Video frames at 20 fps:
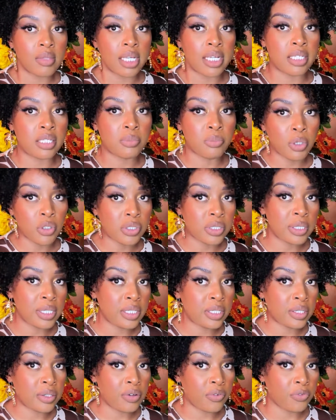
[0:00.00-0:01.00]
It's
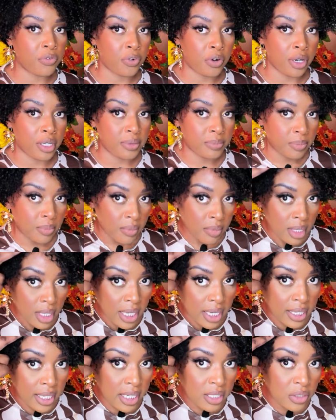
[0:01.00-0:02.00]
mostly to the front.
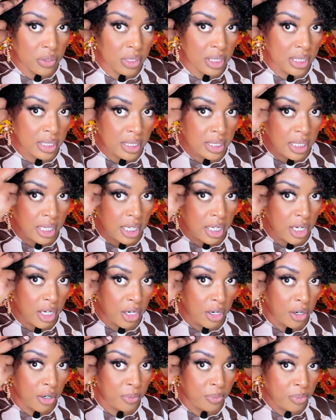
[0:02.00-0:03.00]
And as you can see
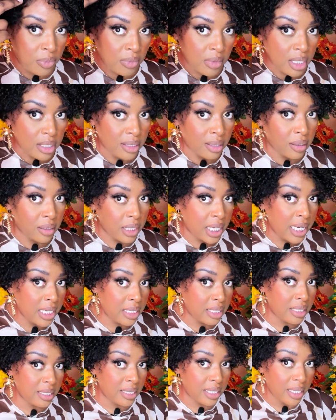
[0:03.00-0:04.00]
here, the
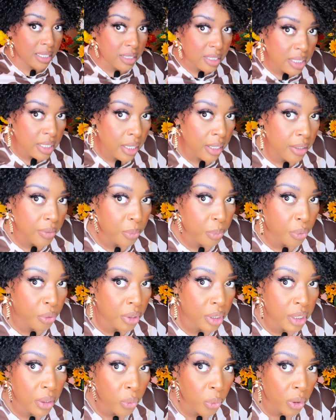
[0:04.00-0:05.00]
lace did tint
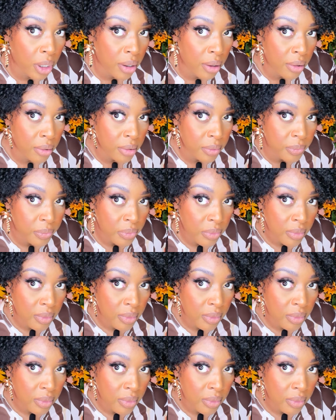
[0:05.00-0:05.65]
pretty well.